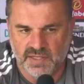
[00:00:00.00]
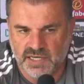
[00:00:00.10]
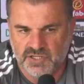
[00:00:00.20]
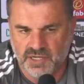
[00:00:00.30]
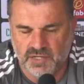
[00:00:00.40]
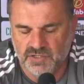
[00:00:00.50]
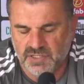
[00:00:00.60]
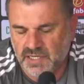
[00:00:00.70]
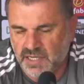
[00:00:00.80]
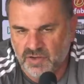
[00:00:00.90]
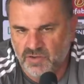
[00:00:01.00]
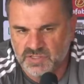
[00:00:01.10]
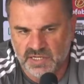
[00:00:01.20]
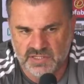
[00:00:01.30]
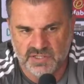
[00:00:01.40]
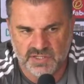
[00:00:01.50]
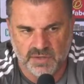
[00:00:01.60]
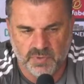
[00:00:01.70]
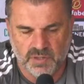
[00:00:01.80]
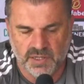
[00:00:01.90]
next challenge. And again, I'll assess it
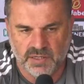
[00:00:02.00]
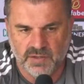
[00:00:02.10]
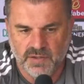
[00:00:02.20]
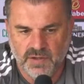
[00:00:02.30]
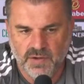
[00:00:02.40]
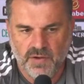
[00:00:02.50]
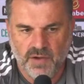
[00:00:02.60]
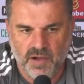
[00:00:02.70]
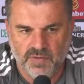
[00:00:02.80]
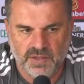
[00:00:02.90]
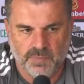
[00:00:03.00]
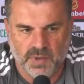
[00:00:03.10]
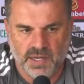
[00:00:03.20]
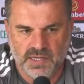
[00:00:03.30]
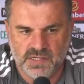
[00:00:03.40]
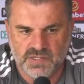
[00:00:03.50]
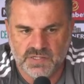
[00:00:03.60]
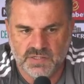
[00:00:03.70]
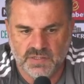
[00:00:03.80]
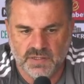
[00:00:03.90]
separately. And I think the
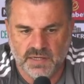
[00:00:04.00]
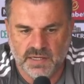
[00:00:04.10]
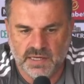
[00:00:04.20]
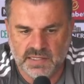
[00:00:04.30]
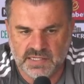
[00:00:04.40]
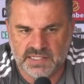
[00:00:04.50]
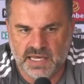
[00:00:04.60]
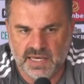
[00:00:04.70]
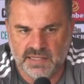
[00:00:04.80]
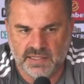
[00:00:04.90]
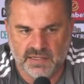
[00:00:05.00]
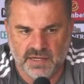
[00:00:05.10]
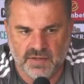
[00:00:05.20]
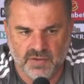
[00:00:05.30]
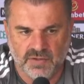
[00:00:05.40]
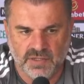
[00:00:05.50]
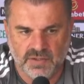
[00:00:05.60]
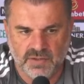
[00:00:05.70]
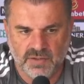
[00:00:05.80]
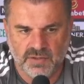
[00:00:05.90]
players understand that. You know,
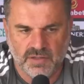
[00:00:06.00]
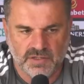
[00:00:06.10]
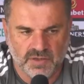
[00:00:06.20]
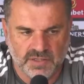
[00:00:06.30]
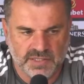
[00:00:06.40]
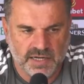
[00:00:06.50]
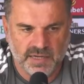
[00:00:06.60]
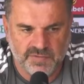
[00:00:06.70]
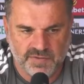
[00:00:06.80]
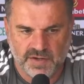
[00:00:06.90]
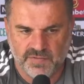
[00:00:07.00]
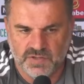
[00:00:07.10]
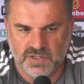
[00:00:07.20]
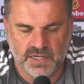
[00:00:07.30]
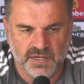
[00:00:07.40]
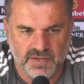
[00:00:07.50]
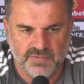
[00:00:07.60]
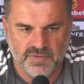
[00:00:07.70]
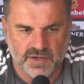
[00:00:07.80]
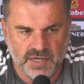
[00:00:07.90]
I don't have favourites. I
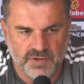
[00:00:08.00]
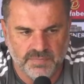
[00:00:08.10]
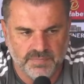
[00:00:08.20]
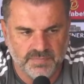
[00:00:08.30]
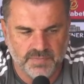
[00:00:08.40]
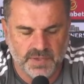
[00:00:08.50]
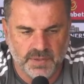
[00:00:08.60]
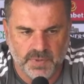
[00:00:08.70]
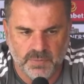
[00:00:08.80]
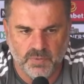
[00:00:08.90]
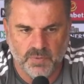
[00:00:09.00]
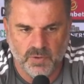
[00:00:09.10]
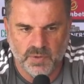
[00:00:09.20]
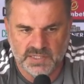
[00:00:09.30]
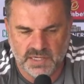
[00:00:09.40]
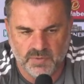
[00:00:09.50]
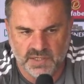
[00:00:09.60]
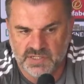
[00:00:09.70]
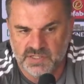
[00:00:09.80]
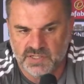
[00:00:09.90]
know, you know, people will always say, well,
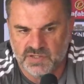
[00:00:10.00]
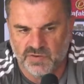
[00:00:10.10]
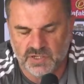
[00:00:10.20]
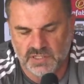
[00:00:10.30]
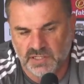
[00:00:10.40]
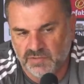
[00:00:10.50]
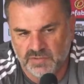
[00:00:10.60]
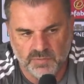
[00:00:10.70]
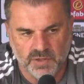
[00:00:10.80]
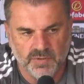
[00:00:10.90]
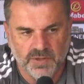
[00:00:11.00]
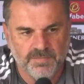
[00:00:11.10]
this is his first 11. Well,